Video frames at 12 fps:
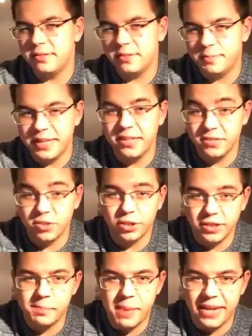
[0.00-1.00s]
Spinnin' is
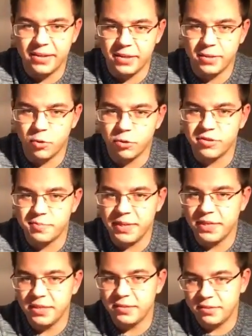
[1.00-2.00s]
not independent anymore.
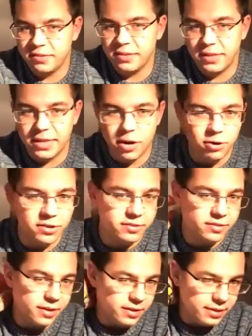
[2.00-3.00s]
Spinnin' is now a
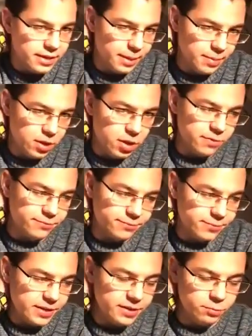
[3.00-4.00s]
label of
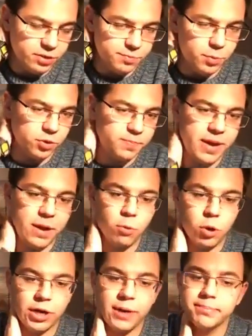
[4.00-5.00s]
was bought by
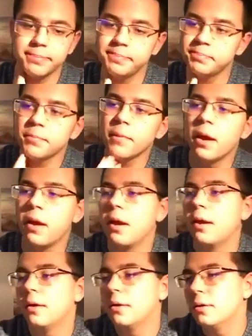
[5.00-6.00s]
Warner.
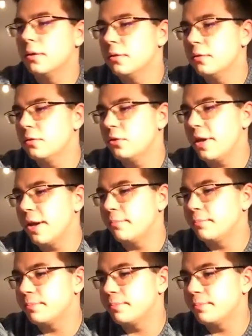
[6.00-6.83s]
So yeah,